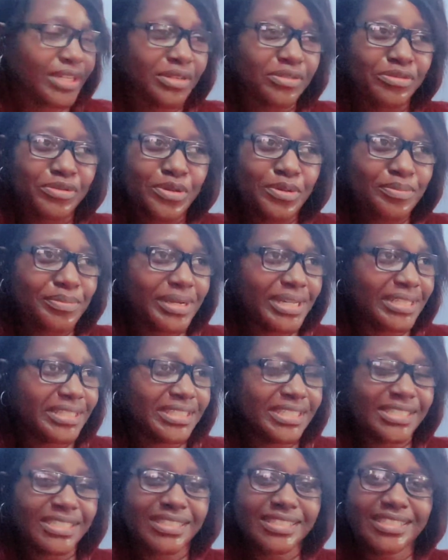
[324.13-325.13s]

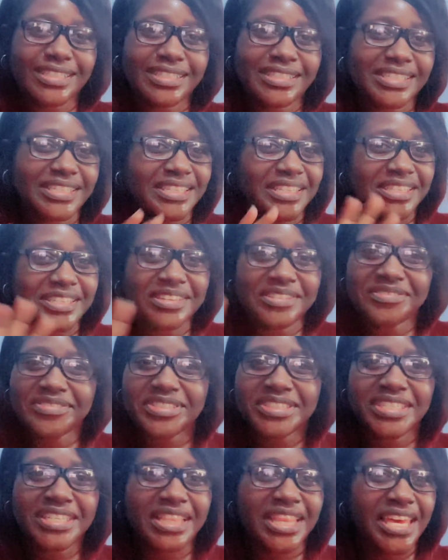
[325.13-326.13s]
romantic setting and
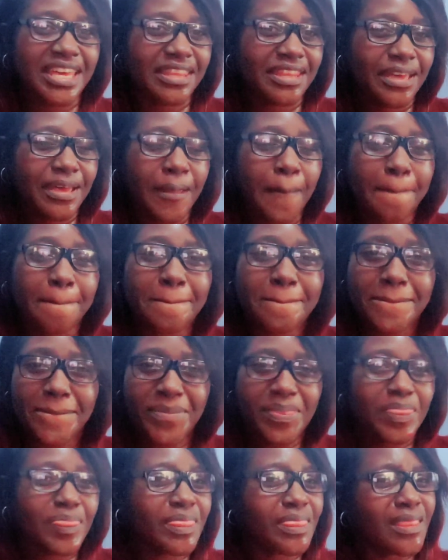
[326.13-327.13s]
everything like that.
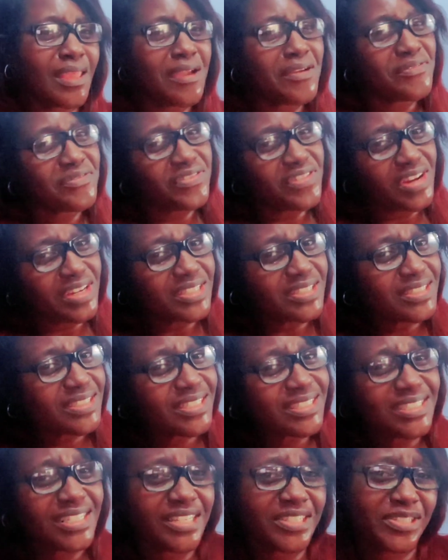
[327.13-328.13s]
Their
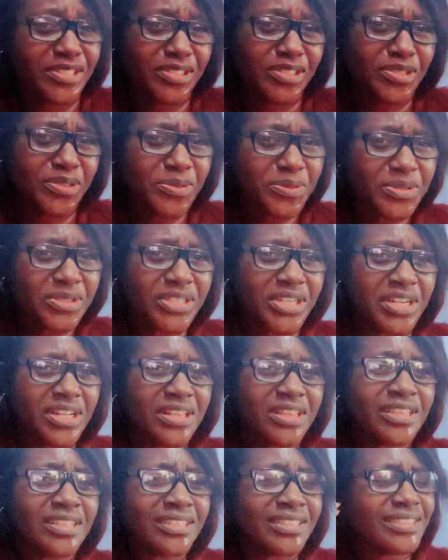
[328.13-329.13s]
voices, as
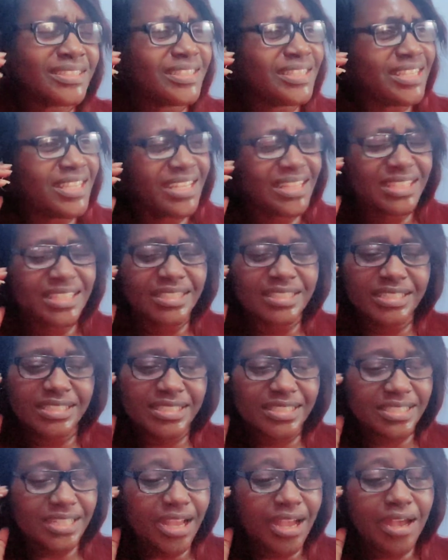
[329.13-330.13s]
usual, nailing the
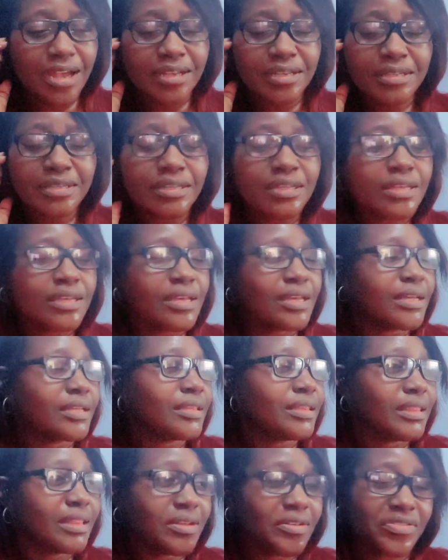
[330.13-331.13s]
song.
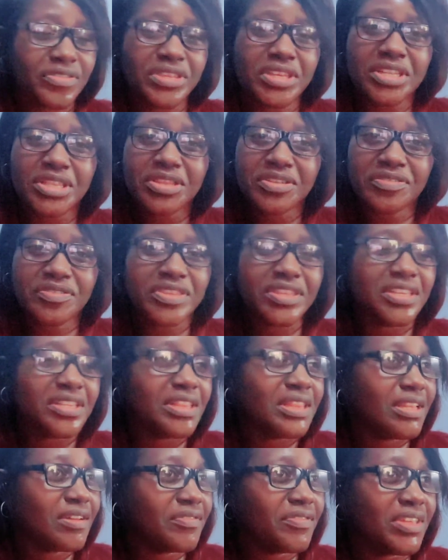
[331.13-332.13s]
Loving it, loving
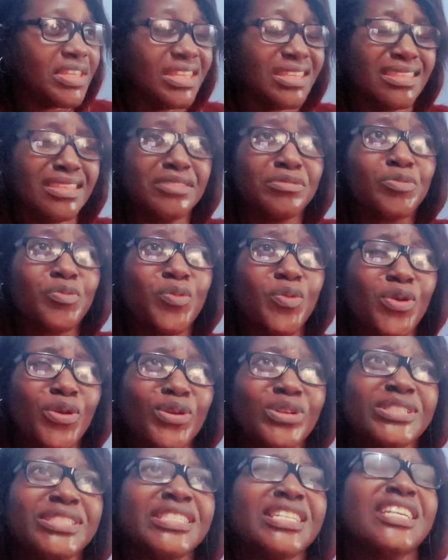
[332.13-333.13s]
it, loving it. The
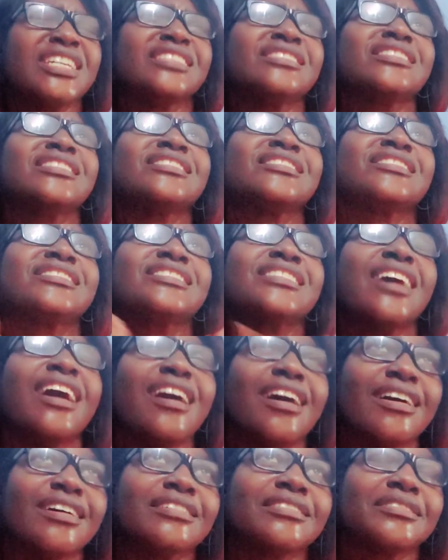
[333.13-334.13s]
words in the
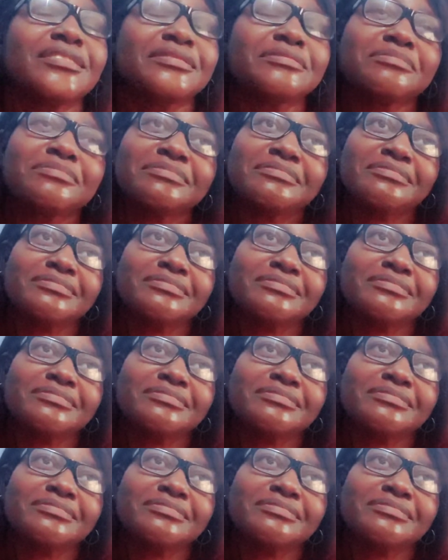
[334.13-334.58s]
song